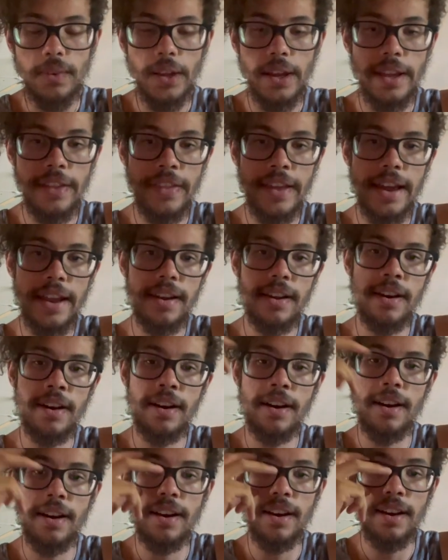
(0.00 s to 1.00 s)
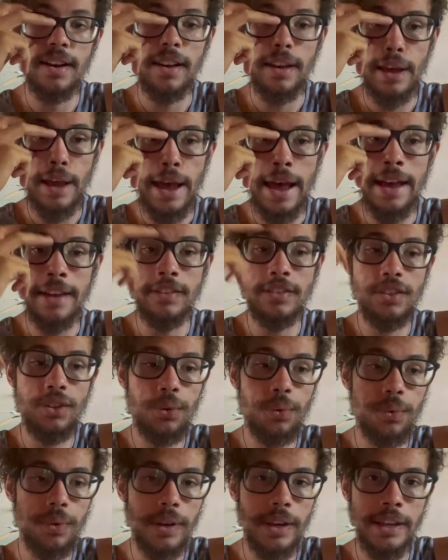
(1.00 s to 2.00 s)
And that uh, as
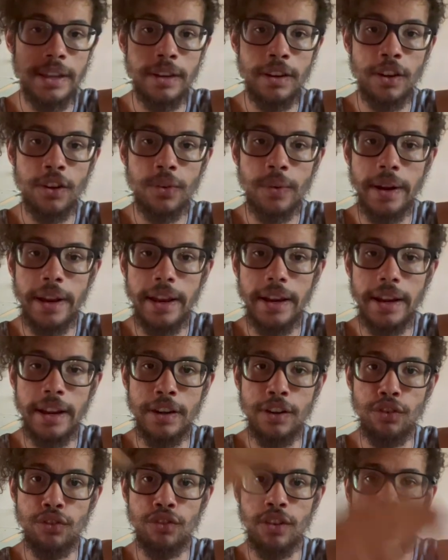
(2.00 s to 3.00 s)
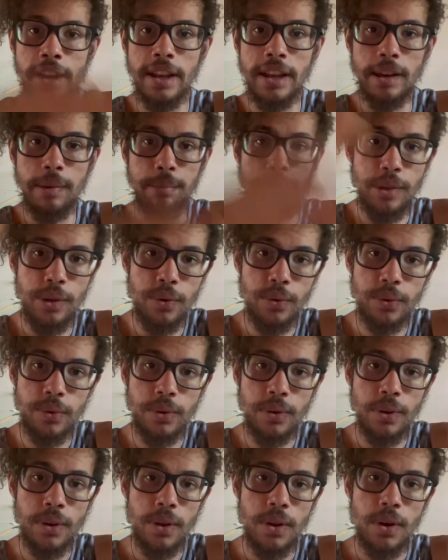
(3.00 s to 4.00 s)
you integrate and you try to
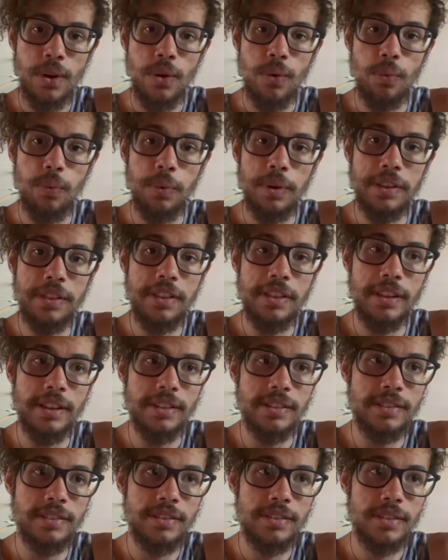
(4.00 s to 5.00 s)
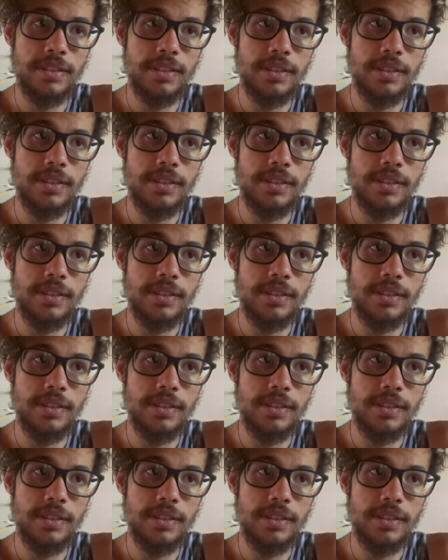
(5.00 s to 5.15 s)
commune with this